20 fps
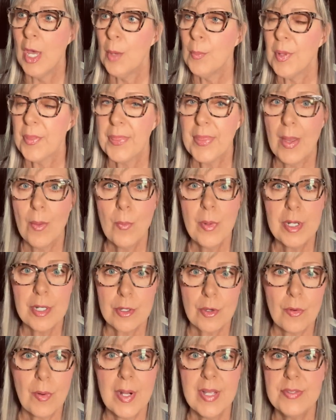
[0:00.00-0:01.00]
but then when a
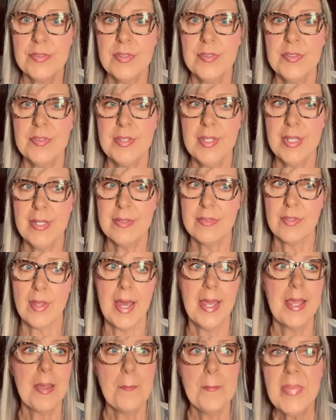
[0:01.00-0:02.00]
crisis hits,
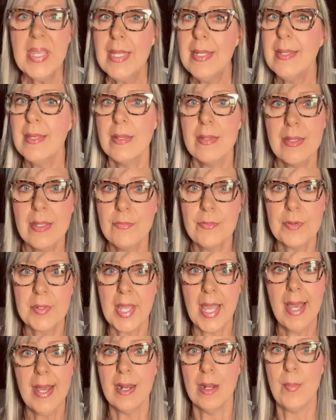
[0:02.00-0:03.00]
I immediately
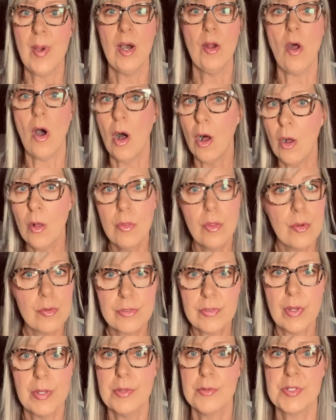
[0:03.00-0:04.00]
forget about all
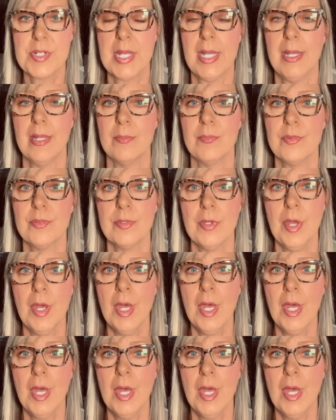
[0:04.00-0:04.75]
those other times.